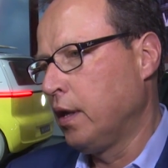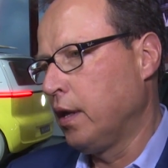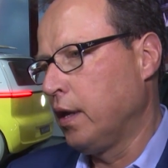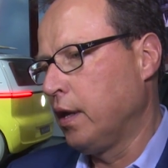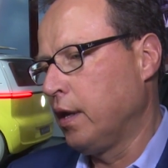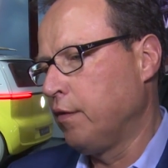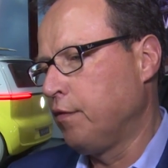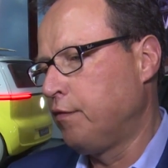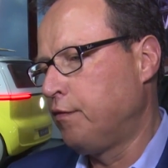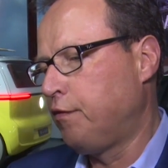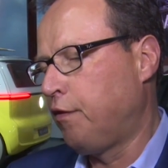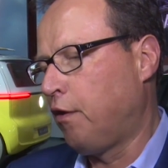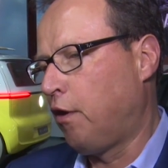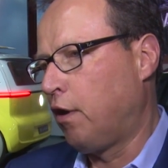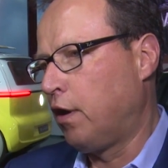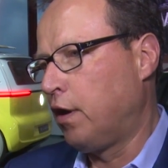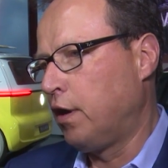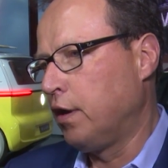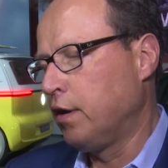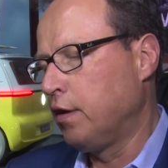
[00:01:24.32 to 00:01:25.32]
uh,
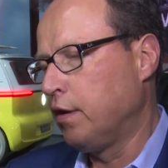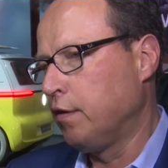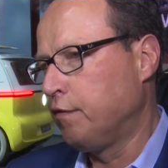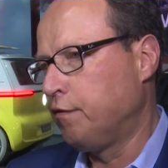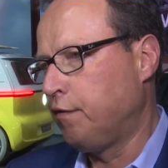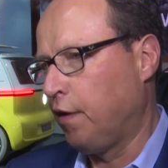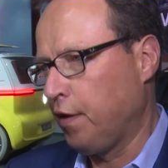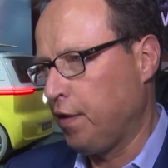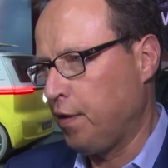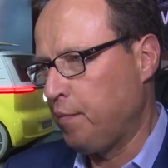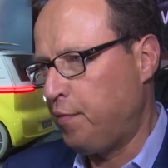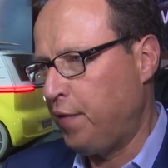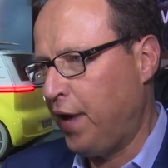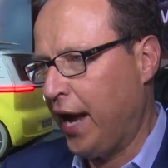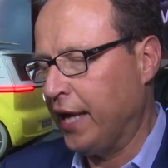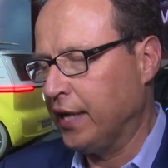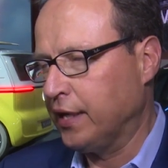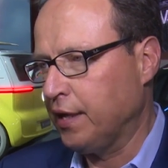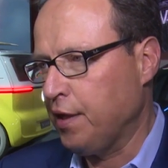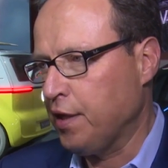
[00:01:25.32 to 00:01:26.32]
for for the
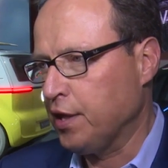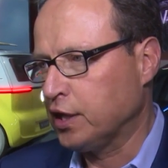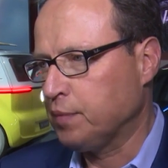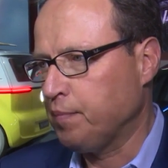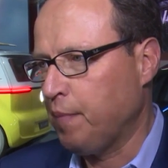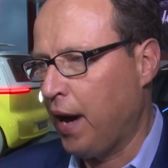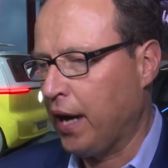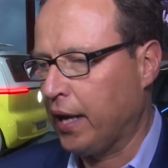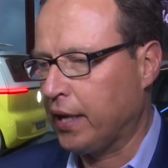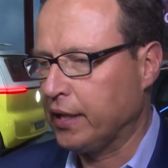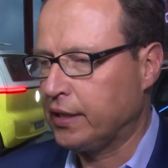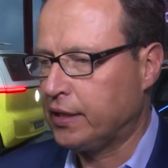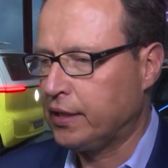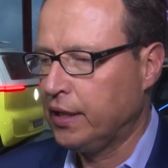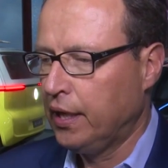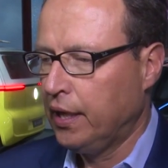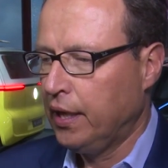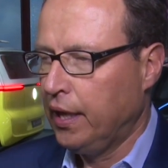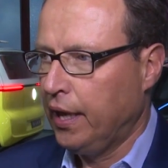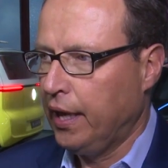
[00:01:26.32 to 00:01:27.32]
brand in this
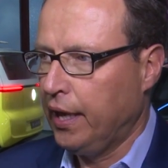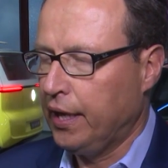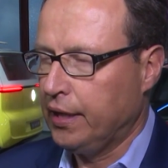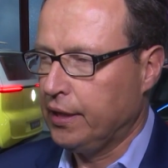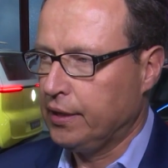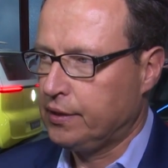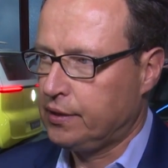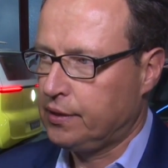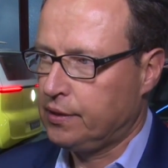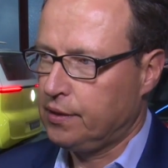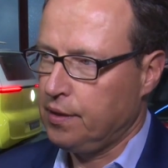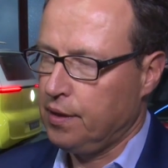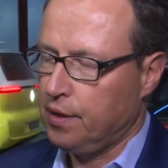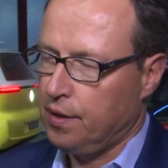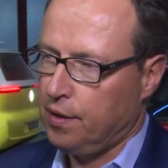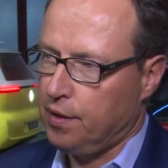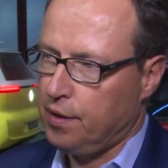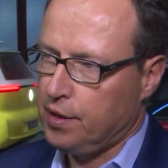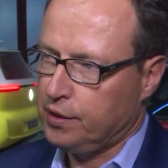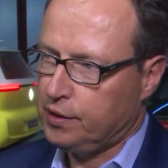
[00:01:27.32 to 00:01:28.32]
market is
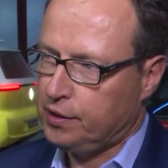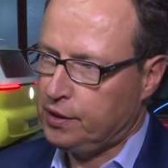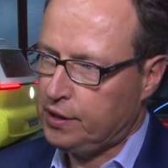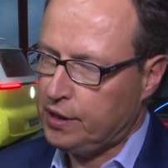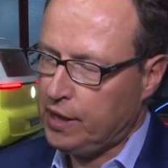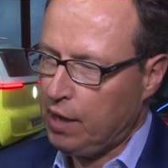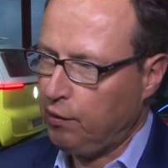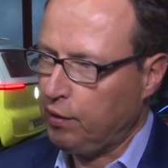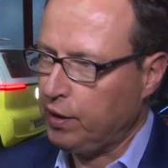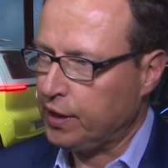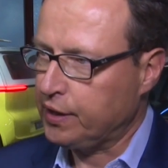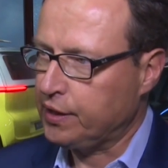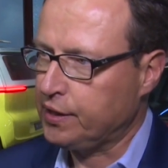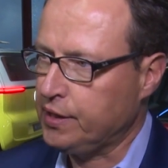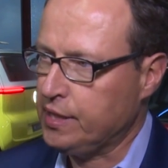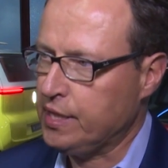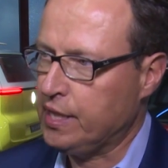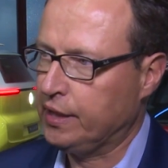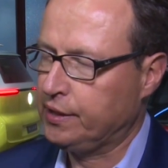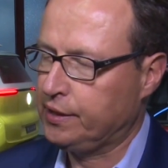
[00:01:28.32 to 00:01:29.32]
uh, the
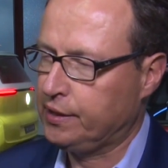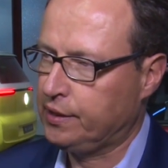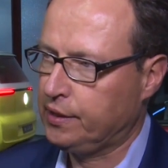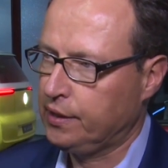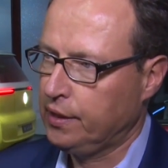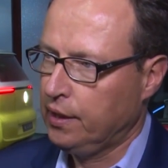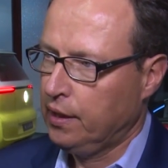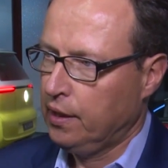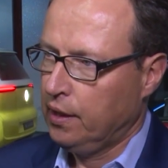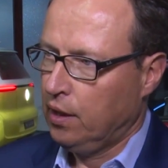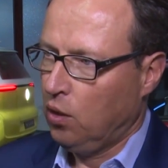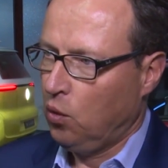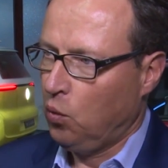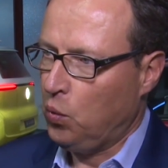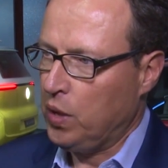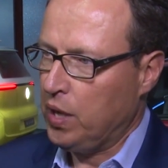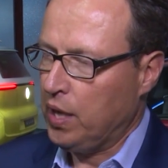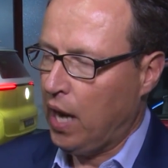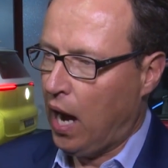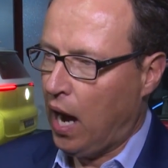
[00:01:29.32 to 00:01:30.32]
seriousness
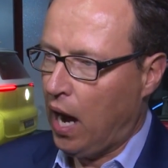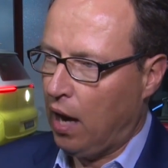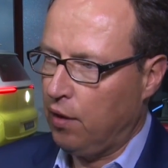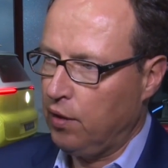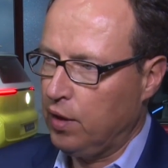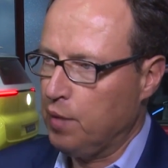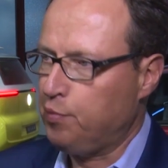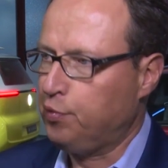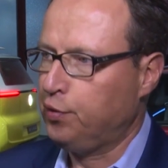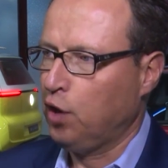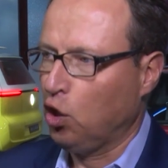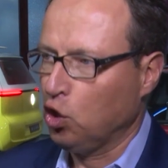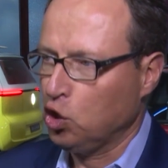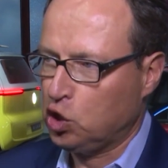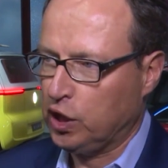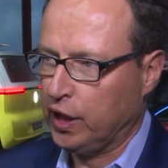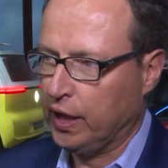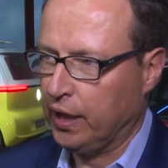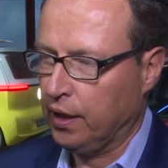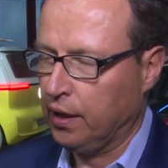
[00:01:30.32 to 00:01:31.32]
we are
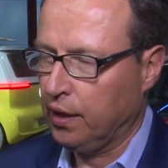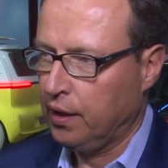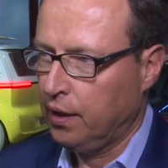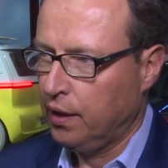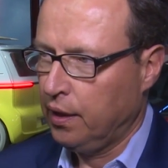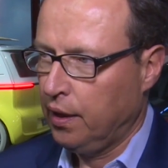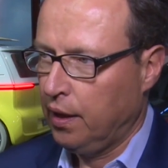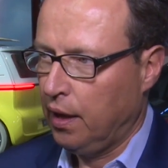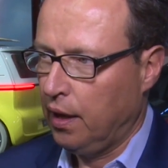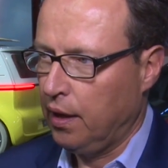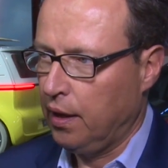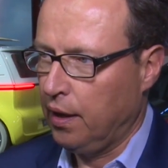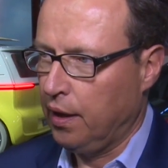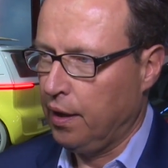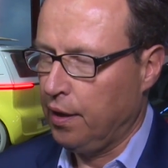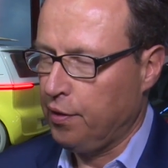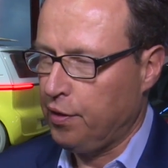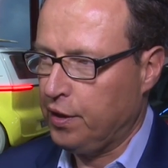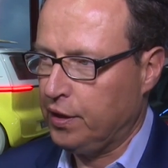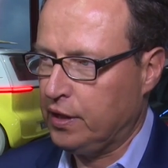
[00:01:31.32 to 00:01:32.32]
approaching
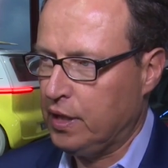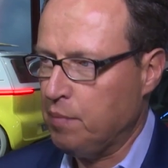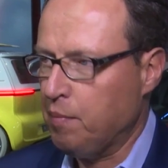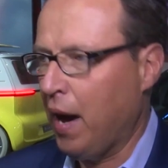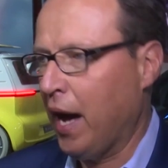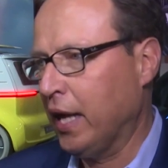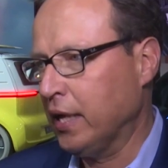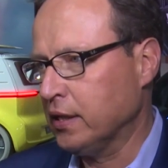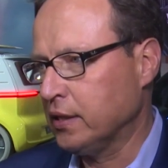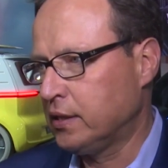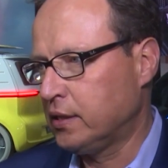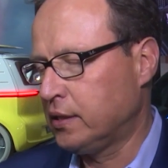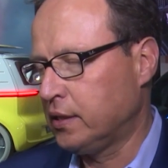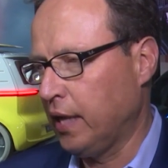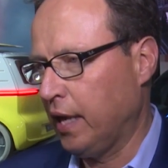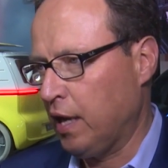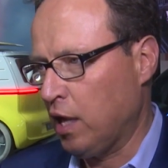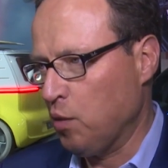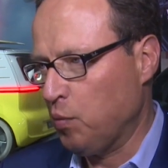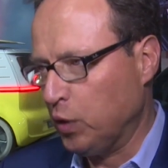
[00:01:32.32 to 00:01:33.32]
uh, the
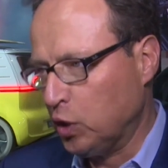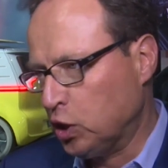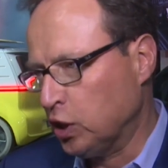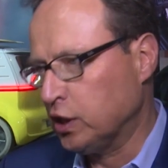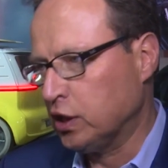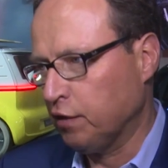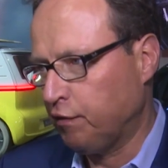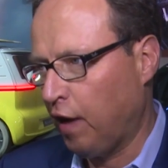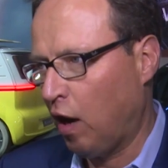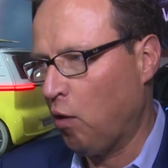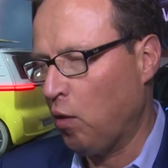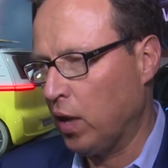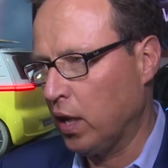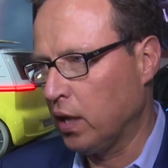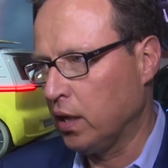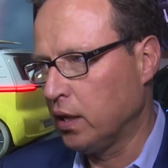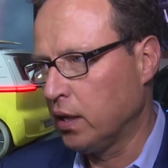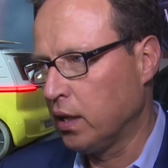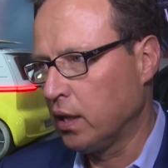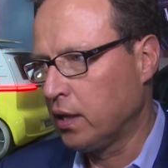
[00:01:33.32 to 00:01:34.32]
demands and the wishes of
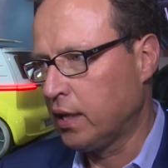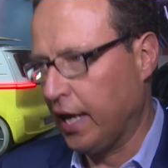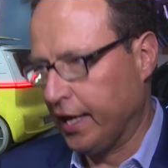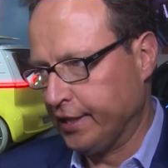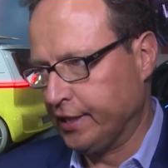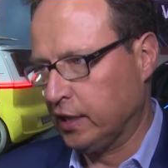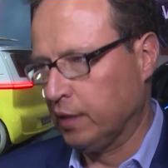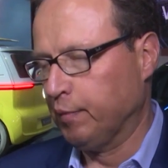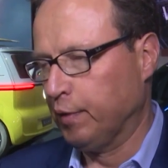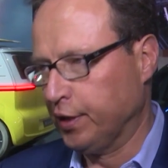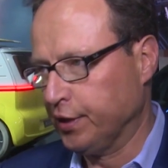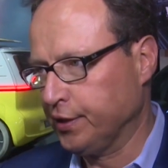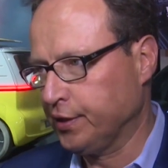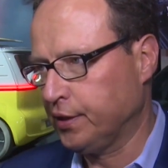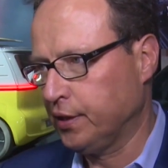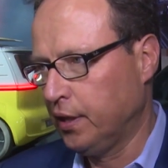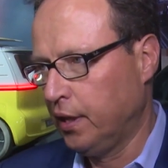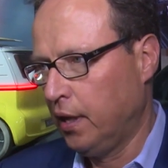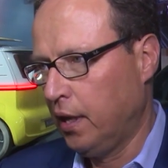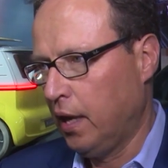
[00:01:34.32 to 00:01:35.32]
our
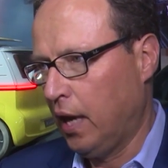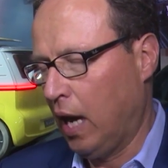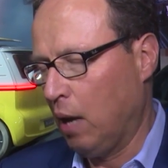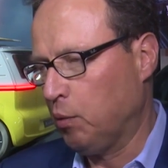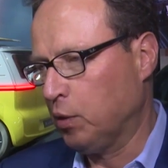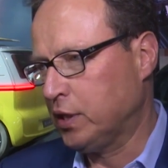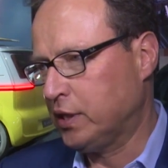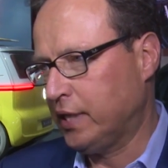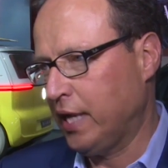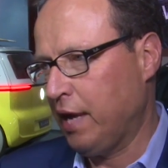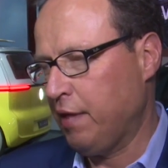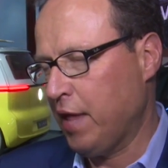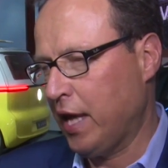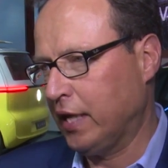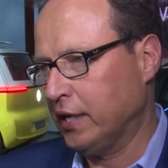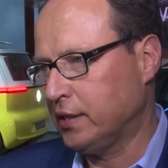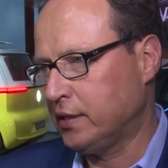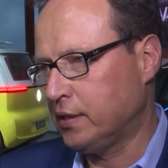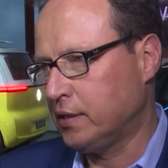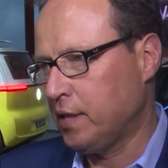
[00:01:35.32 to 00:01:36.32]
customers. I would say
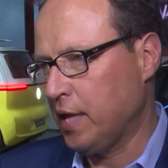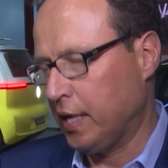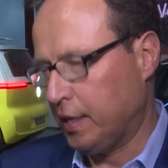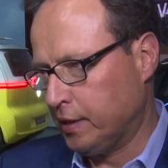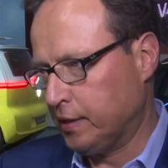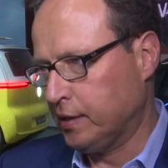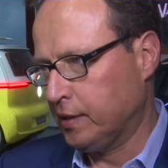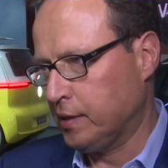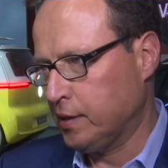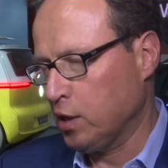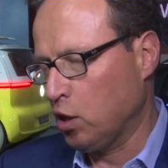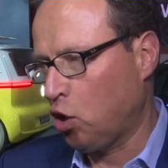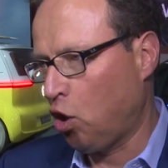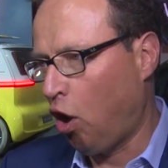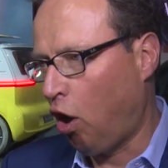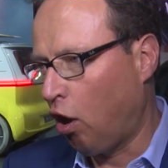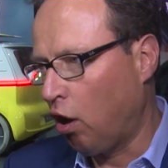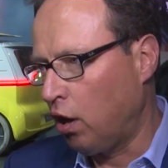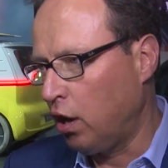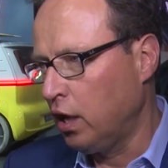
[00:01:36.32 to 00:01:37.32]
that is that's the
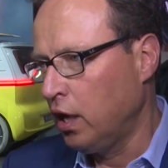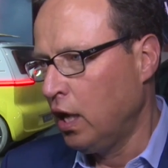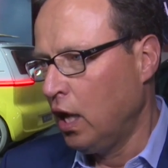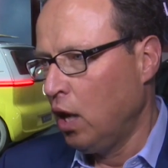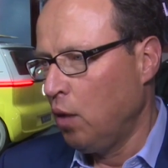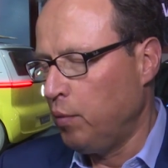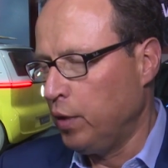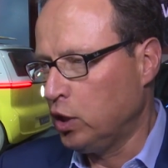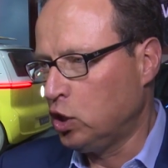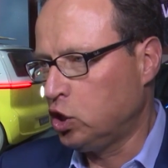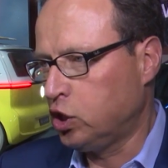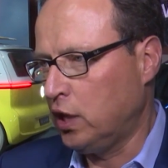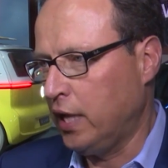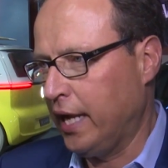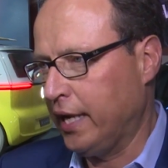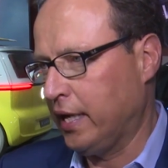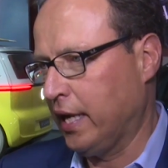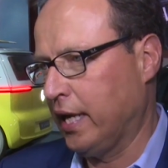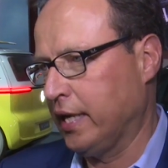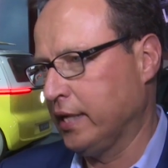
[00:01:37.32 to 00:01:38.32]
core which
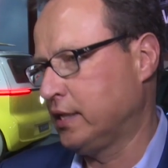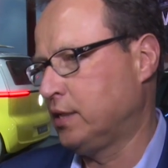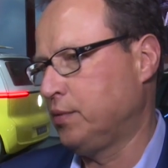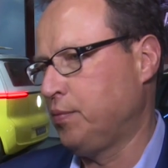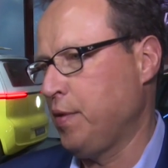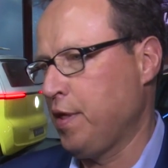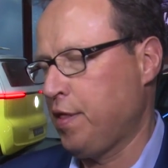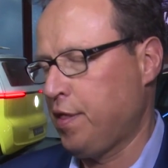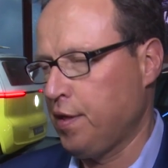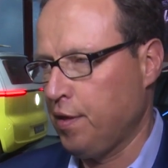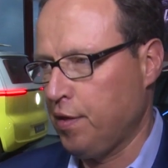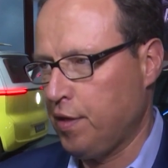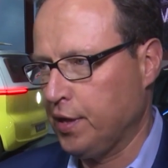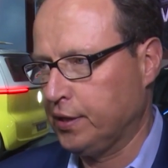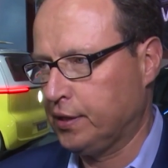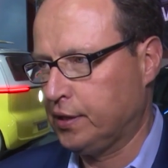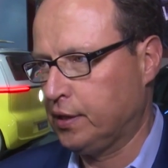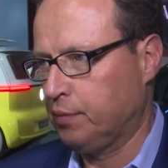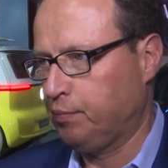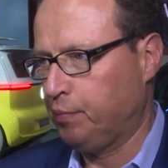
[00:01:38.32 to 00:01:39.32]
led us with
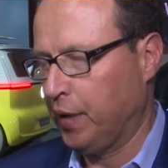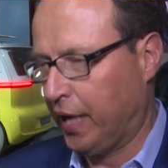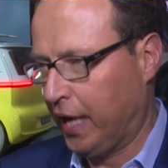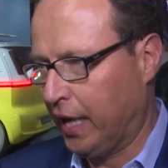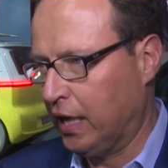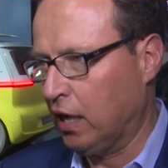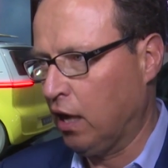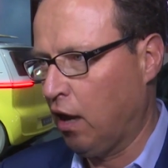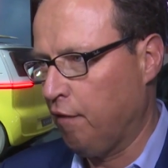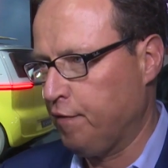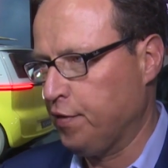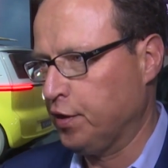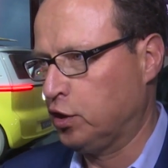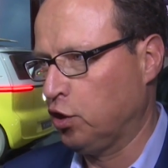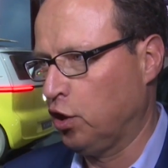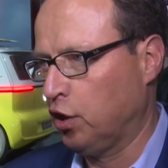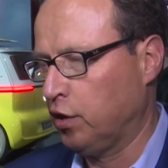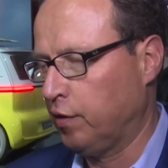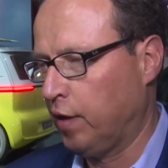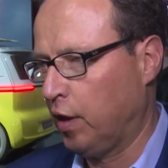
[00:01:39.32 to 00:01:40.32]
this beginning of the
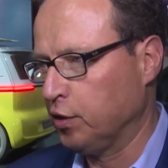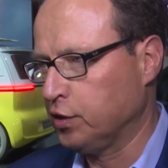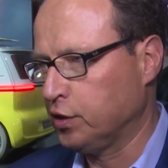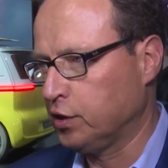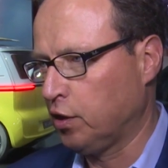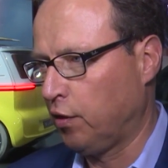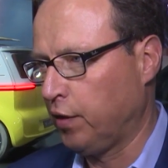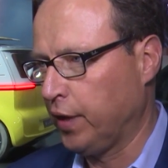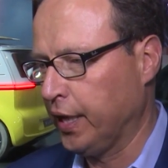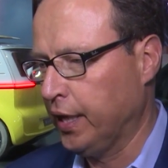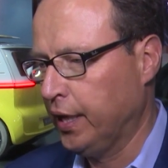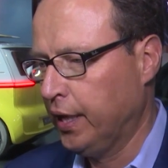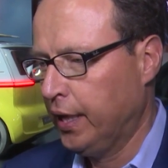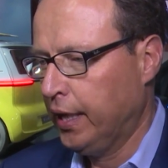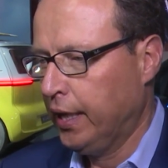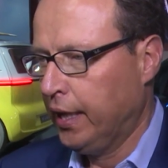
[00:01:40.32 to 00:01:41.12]
turnaround story.